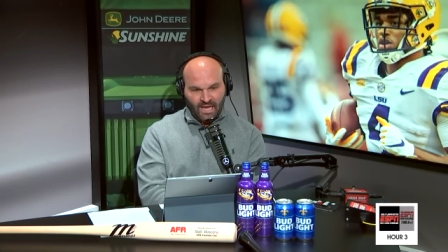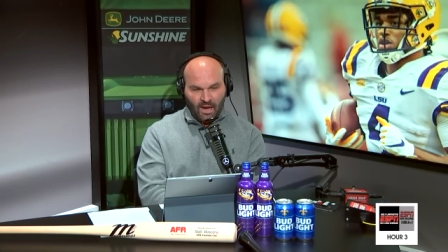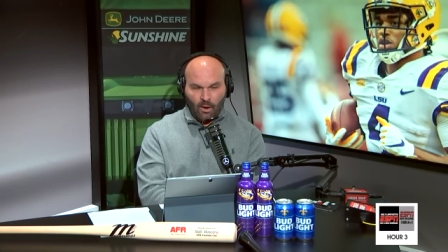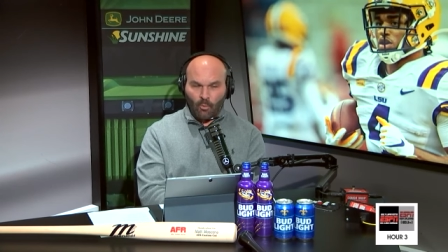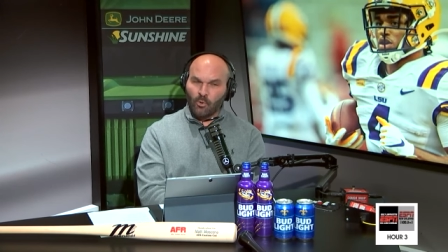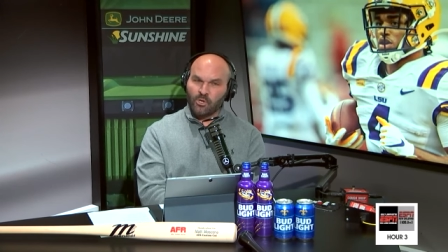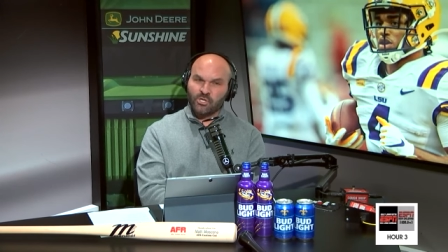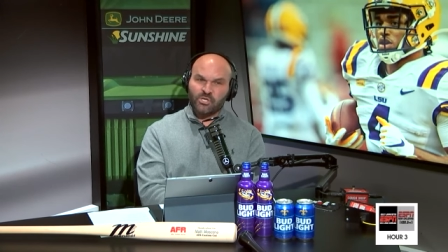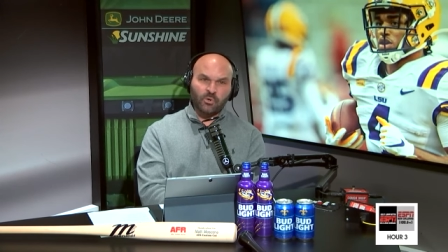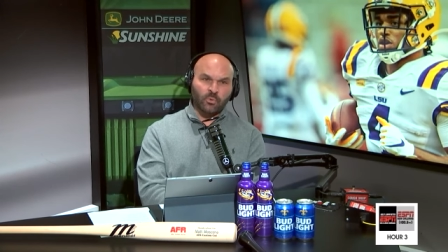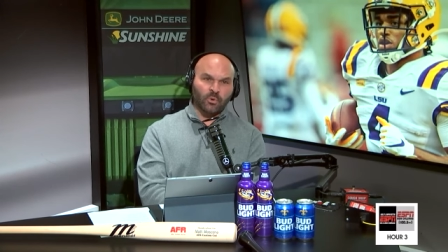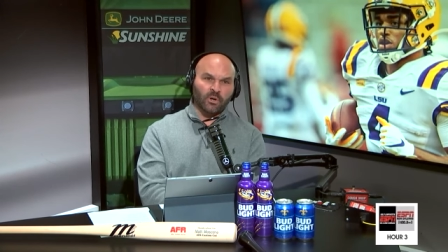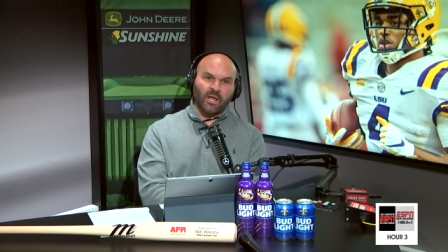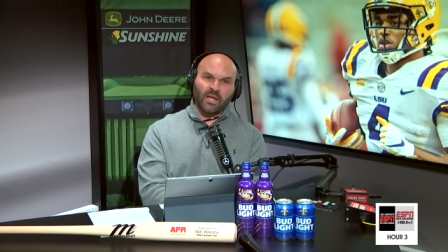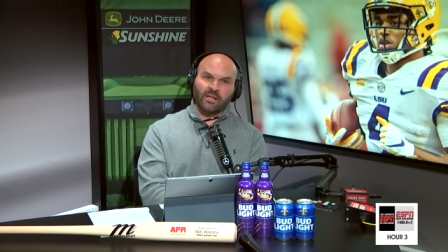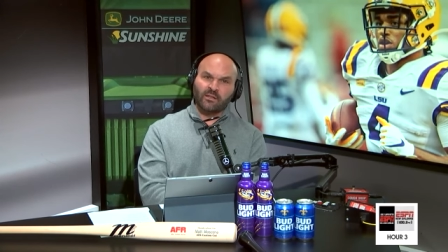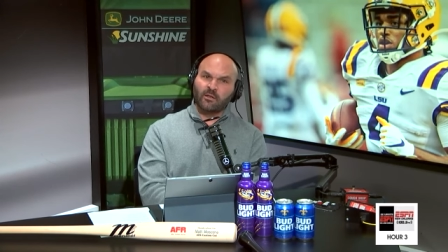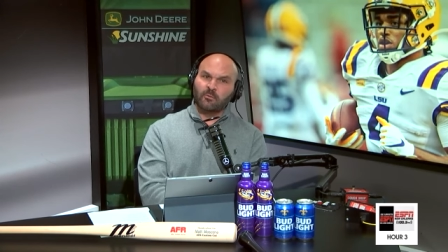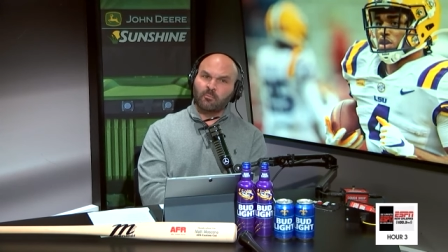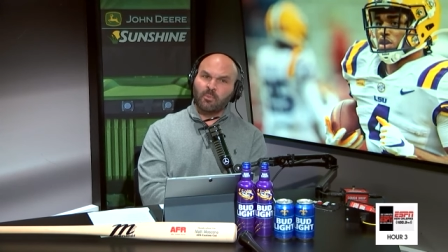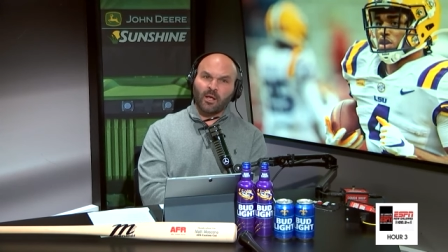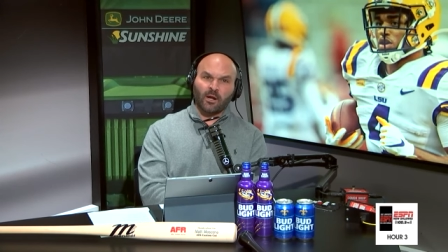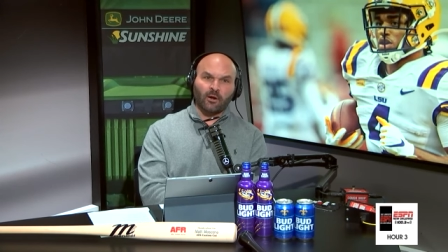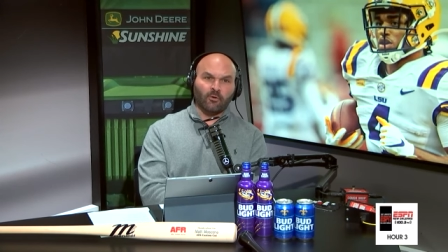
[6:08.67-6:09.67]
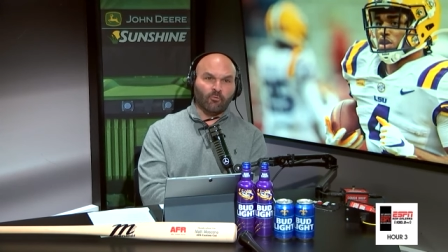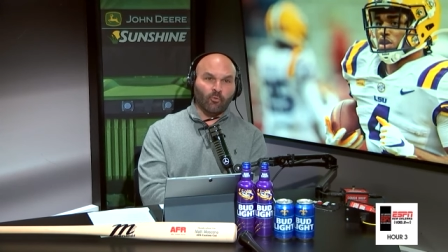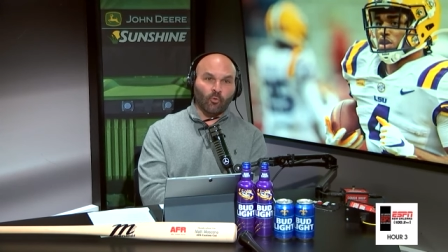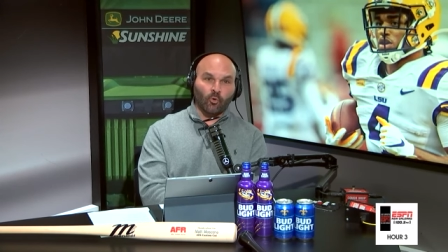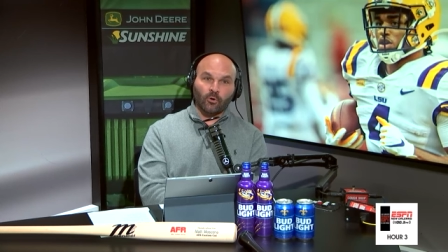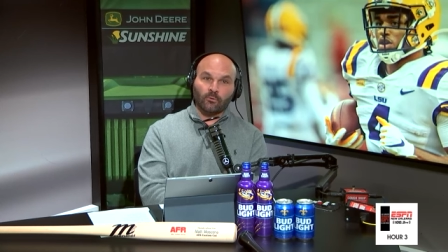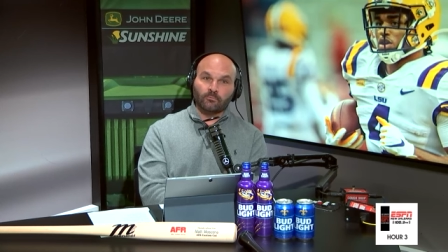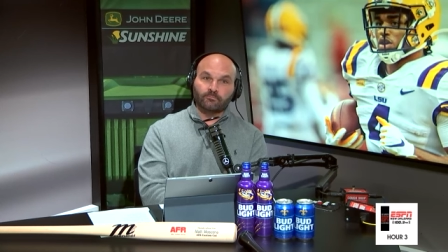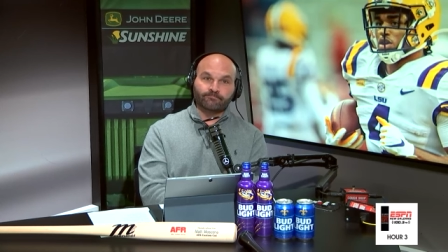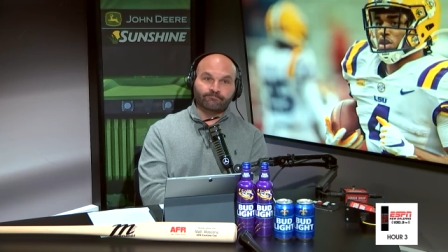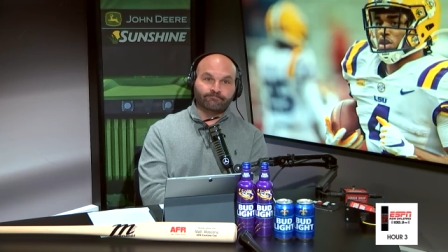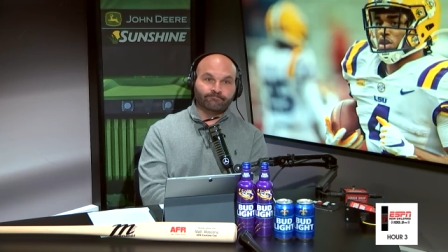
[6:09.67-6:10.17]
I wish it would have ended better
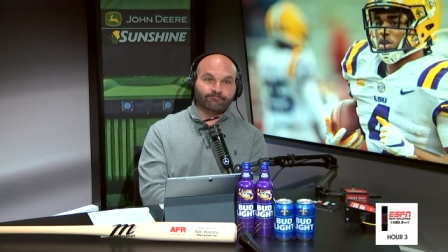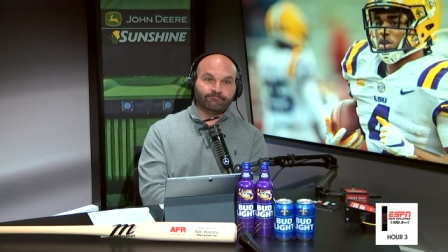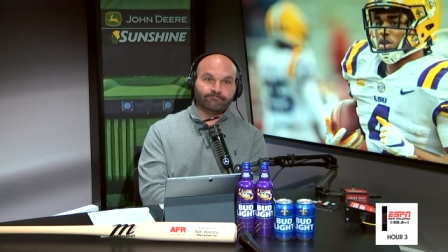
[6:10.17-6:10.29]
for him.